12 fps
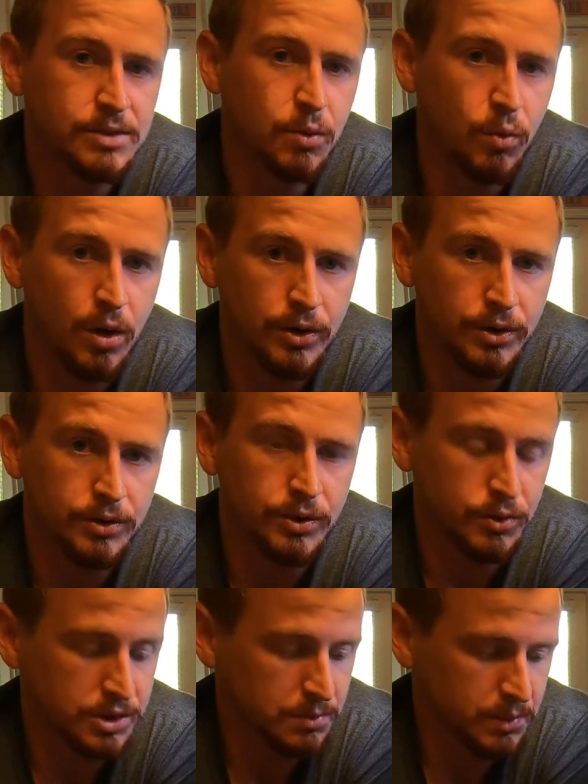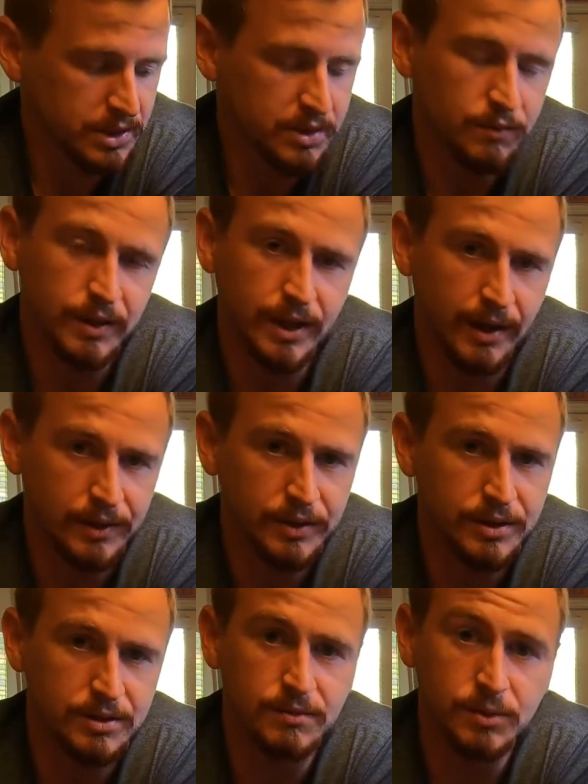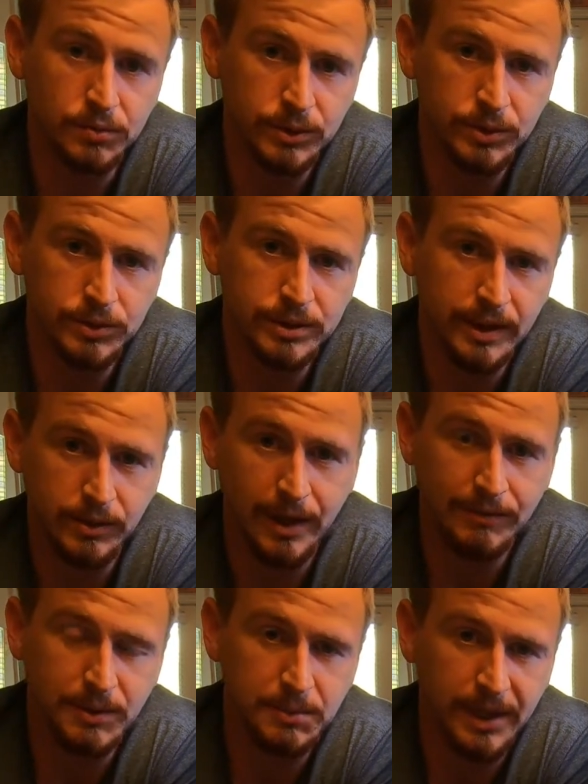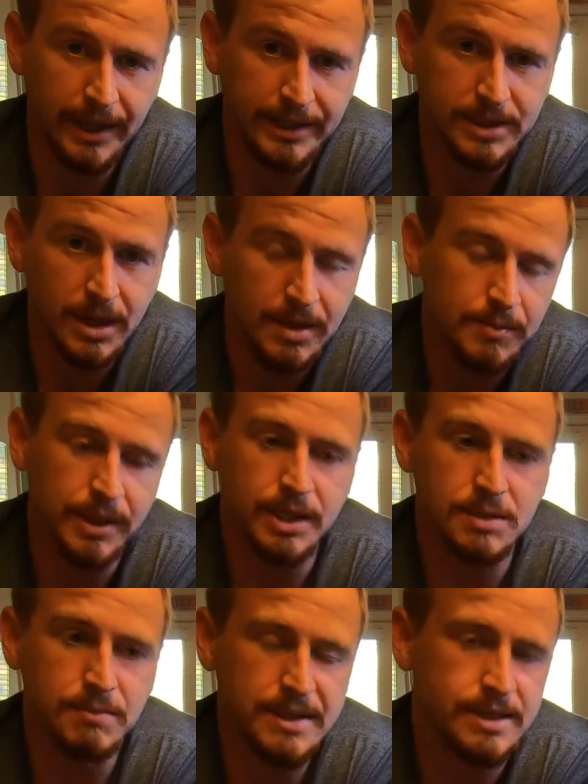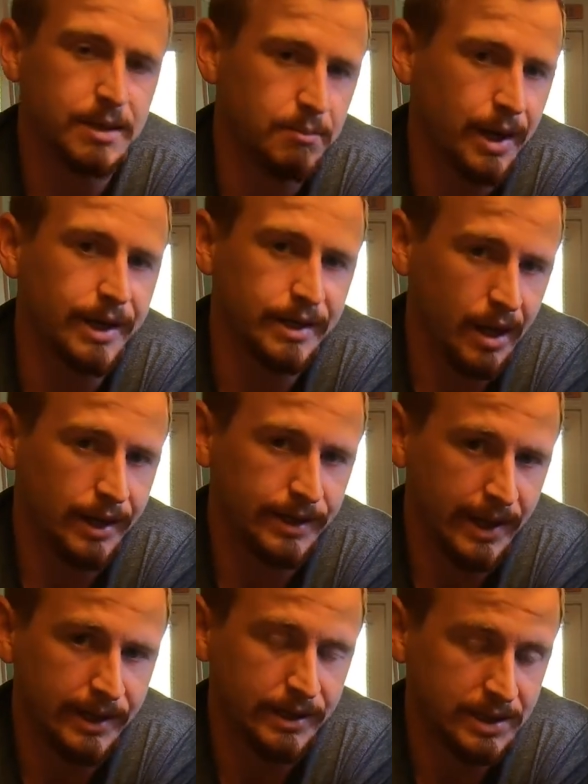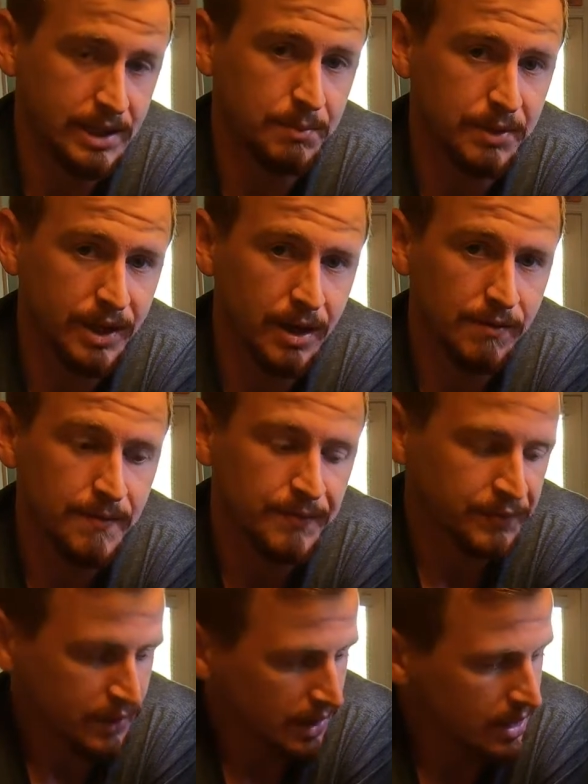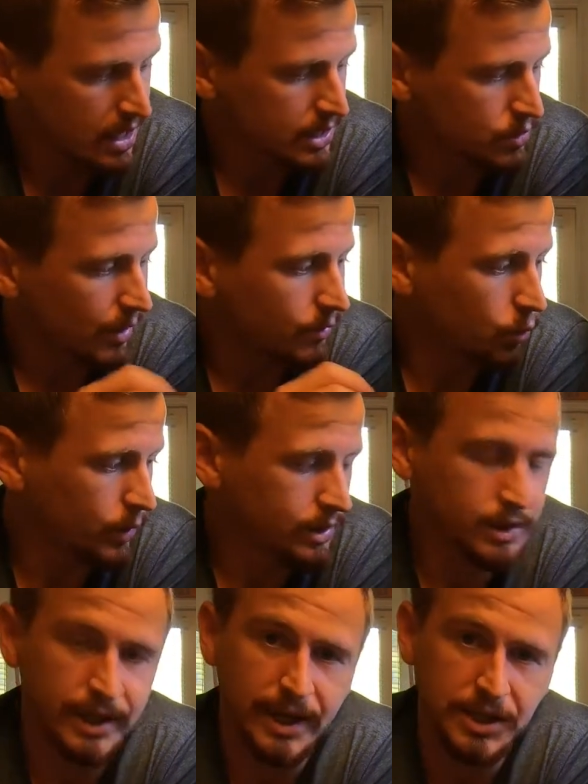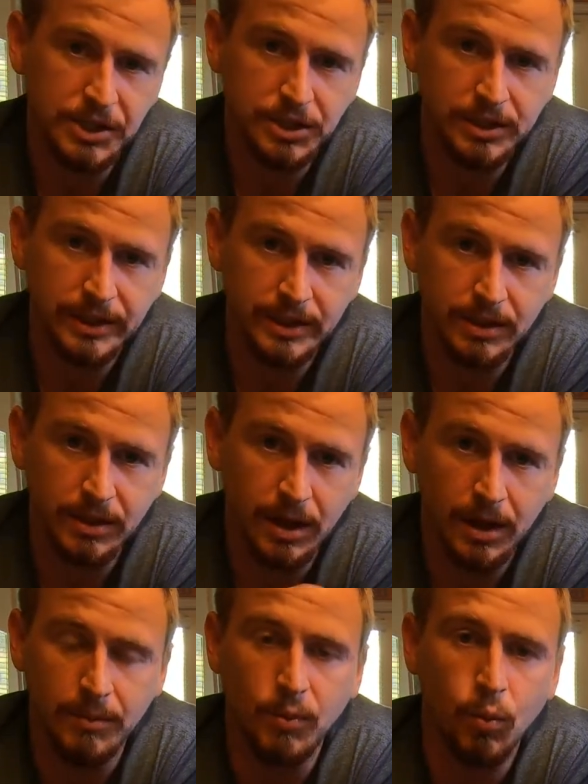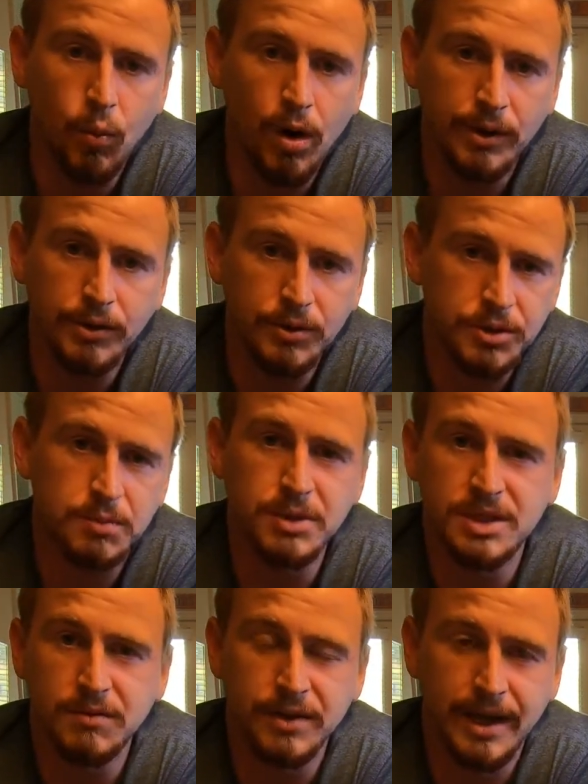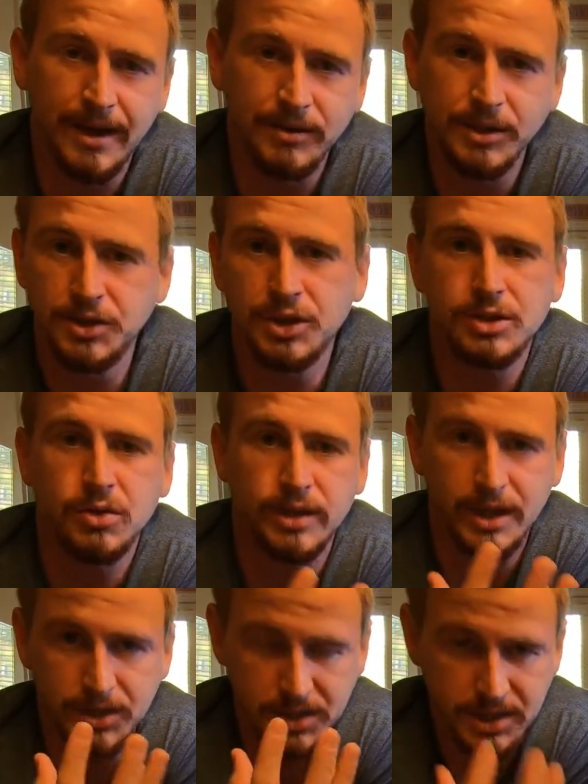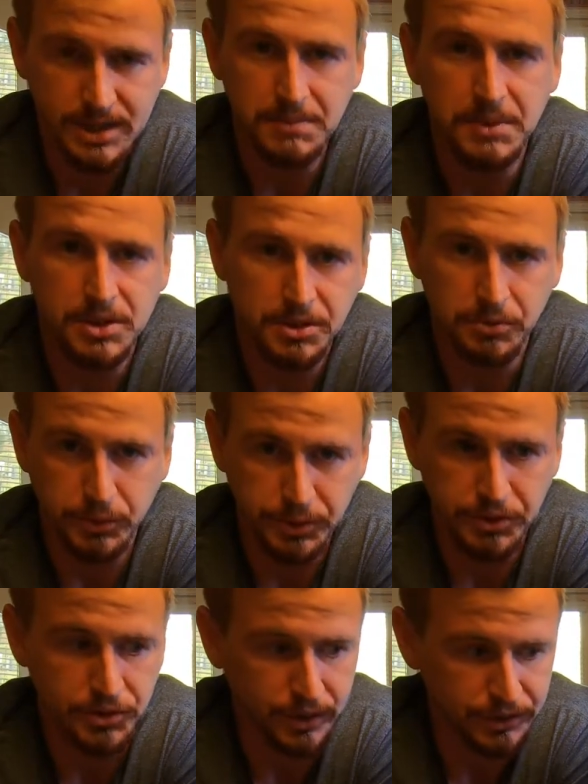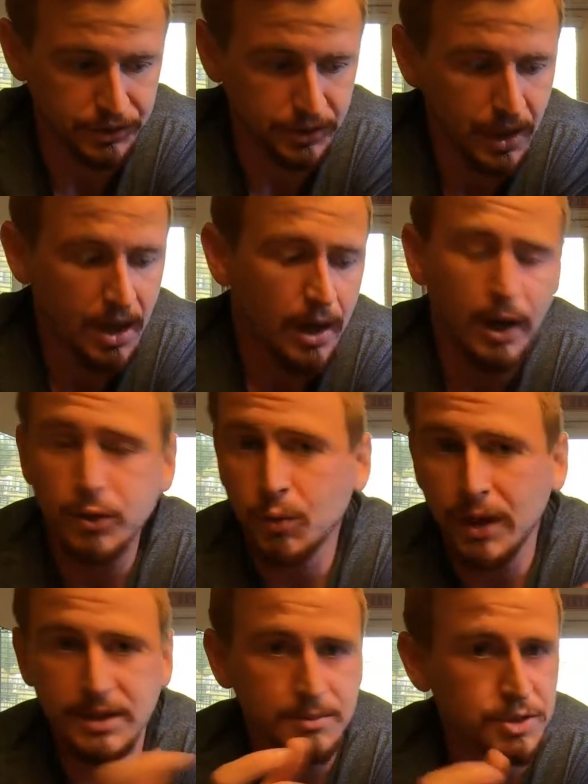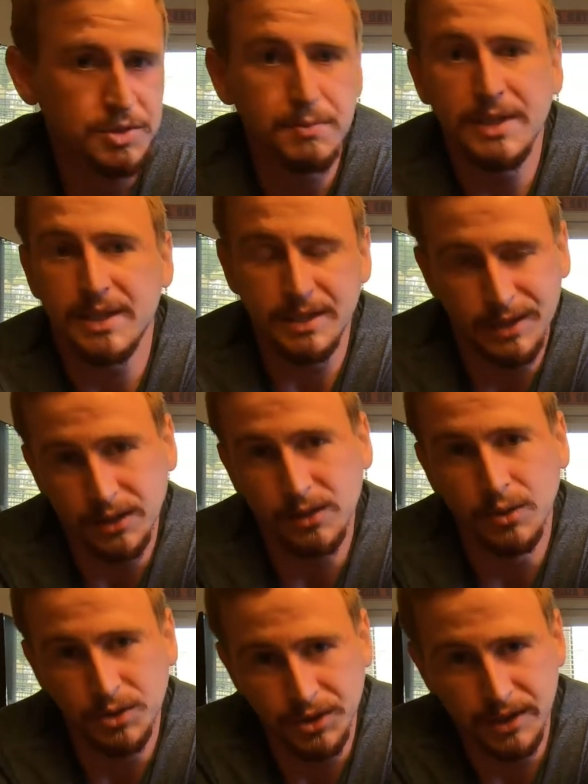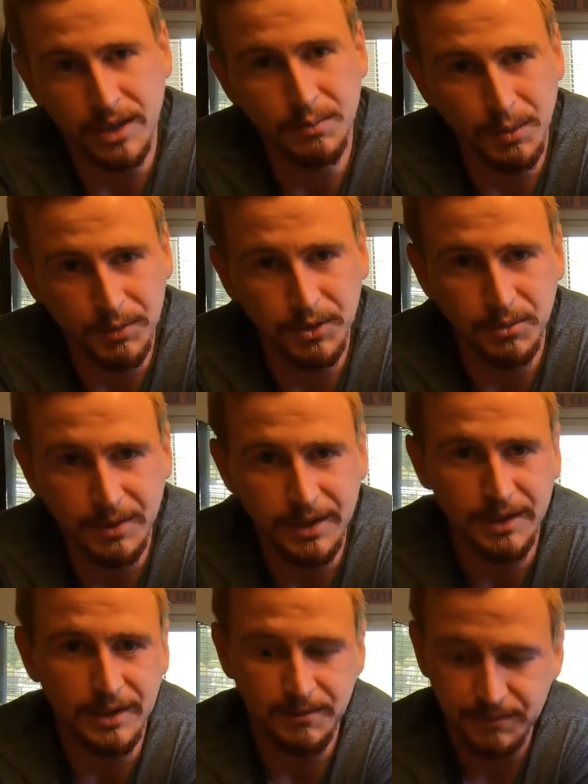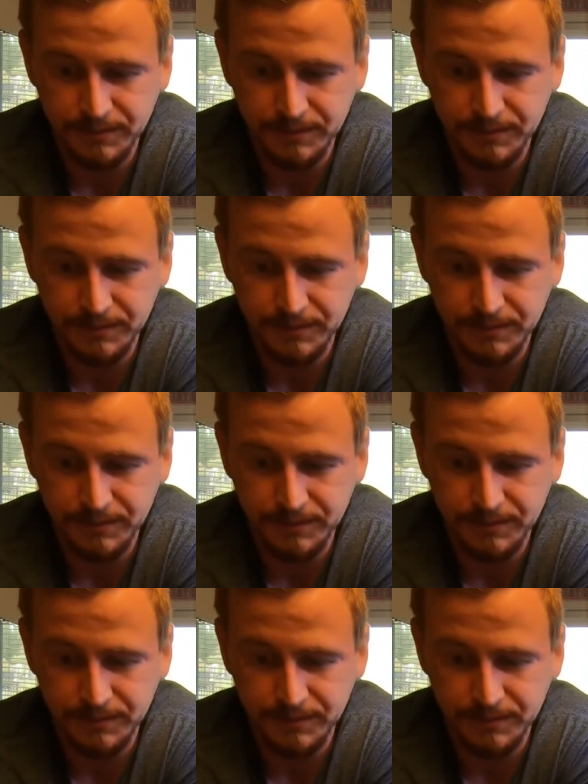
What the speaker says: to water those specific areas of the roots that you have the plants because misting might not get it deep enough. So I will occasionally water those specific areas just so it gets deep into the root structure. Otherwise, I'm just missing the enclosure to keep up the humidity.